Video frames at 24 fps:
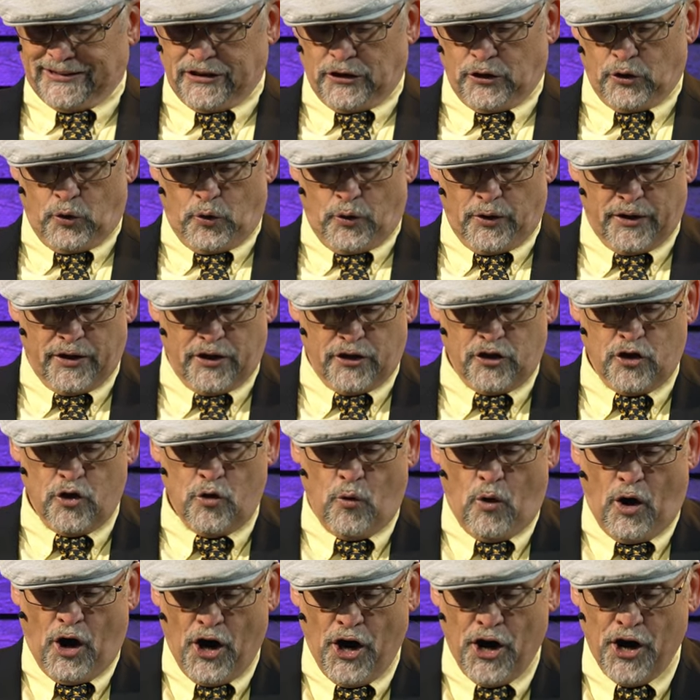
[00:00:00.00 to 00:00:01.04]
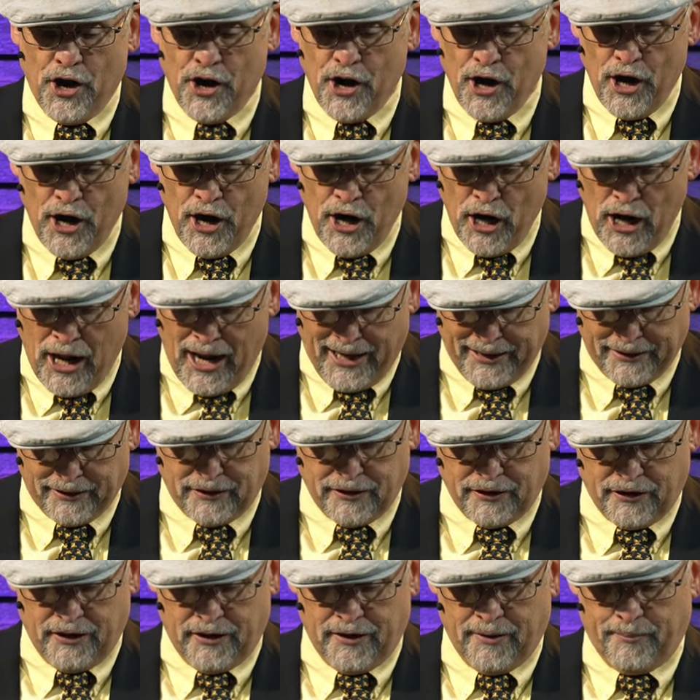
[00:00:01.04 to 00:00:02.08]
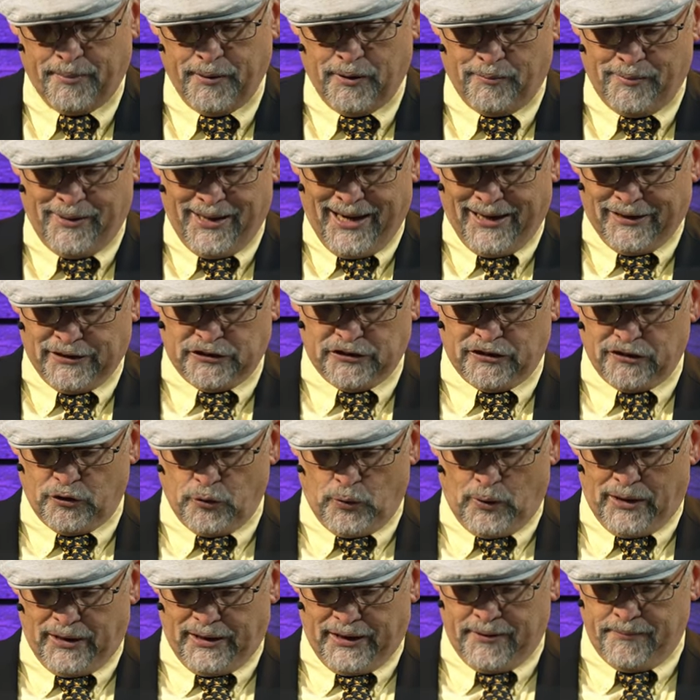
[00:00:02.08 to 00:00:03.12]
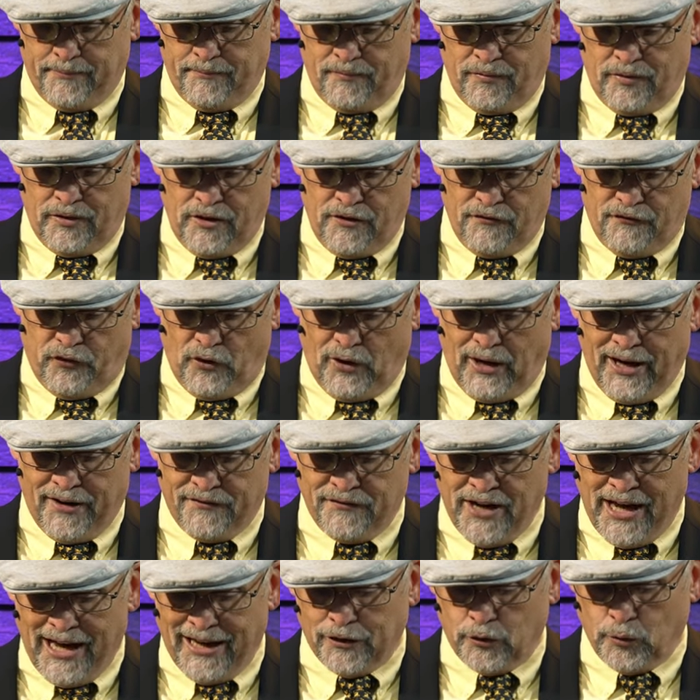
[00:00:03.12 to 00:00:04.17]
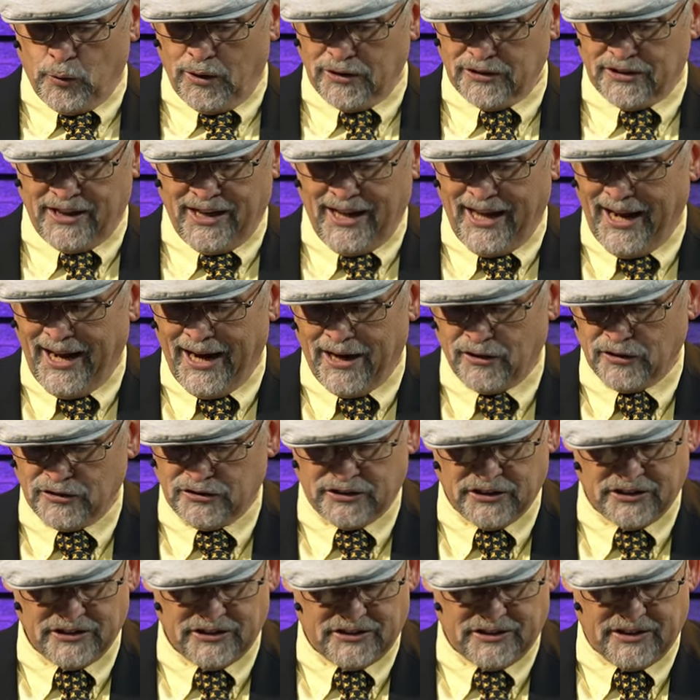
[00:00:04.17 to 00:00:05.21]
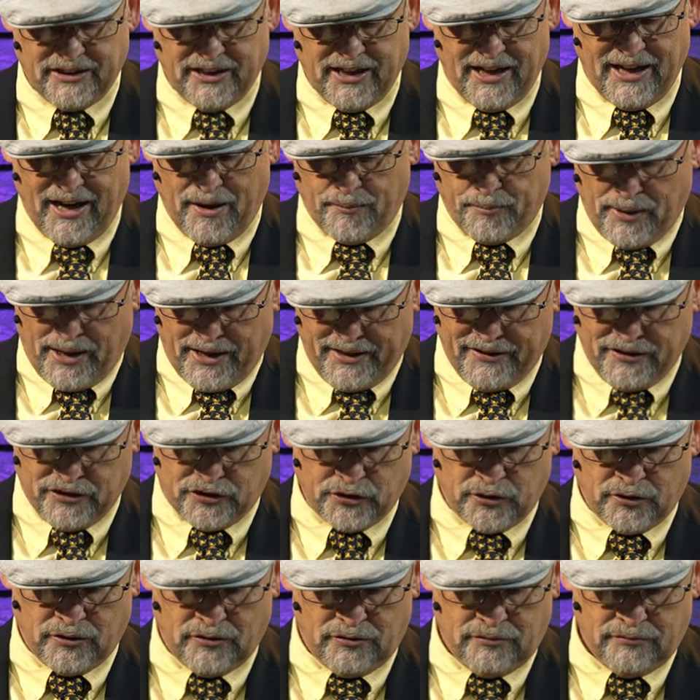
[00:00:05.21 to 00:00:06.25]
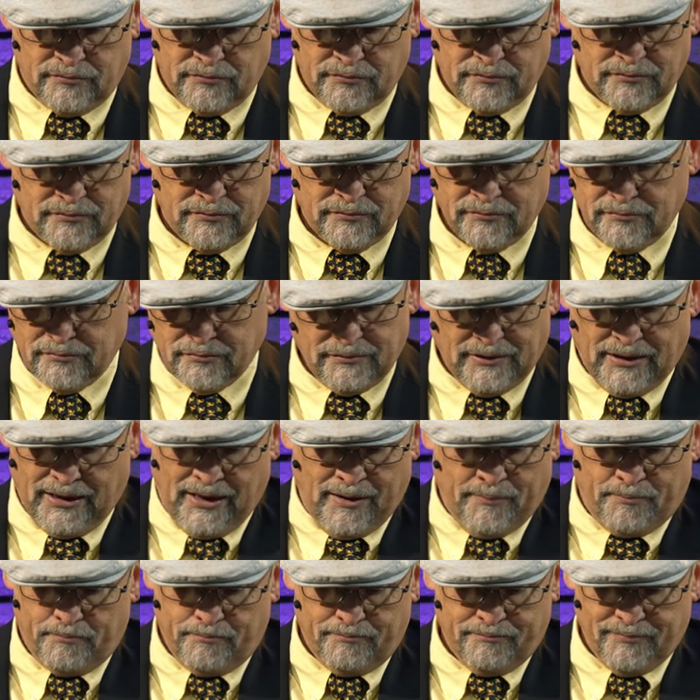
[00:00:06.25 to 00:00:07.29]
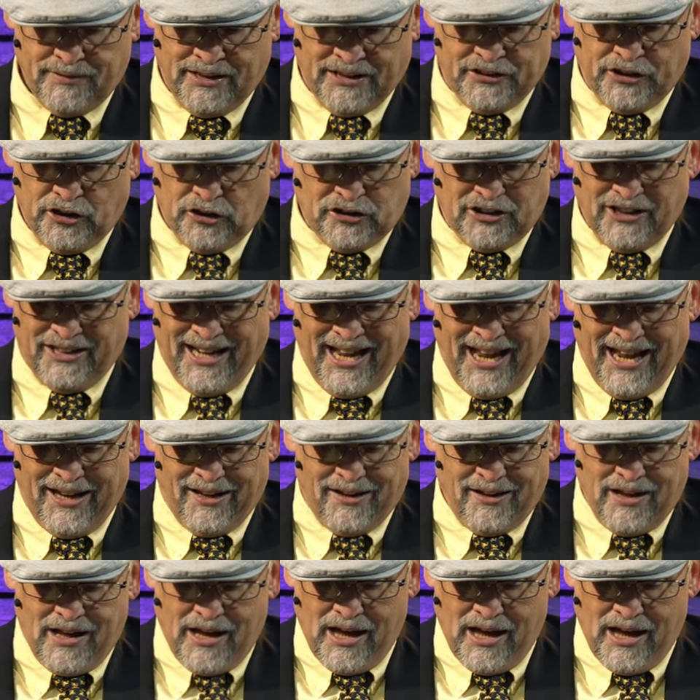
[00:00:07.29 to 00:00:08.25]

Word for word: the Lord, you are not going to build me a house to dwell in. For I have not dwelt in a house since the day I brought Israel up until today.